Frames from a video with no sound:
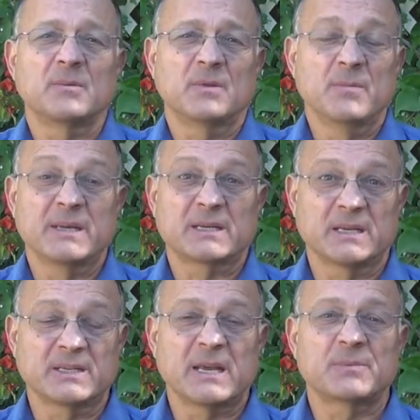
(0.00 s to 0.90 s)
the
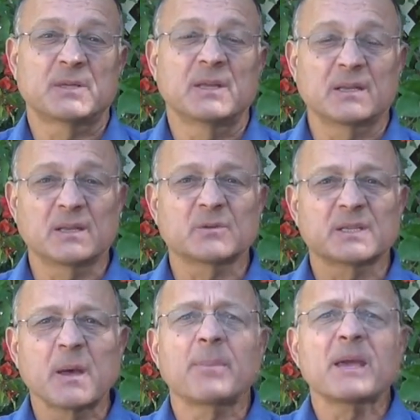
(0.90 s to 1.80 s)
misconception that there's
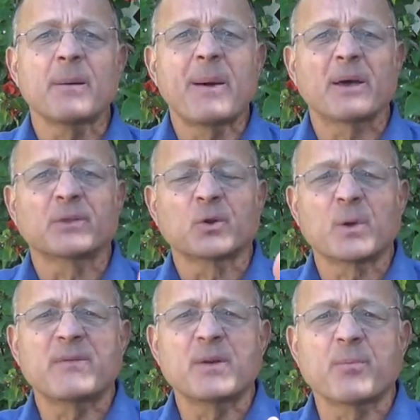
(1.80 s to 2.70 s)
something about the
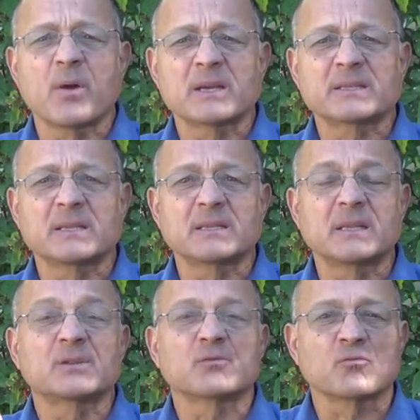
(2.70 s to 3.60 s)
grieving process
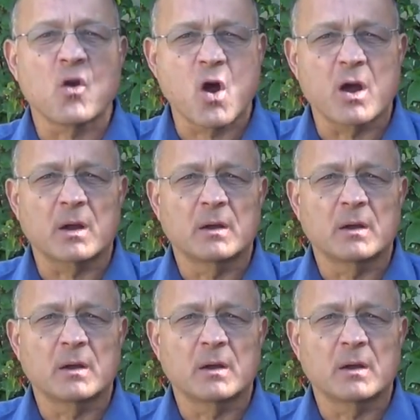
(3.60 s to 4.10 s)
that's wrong,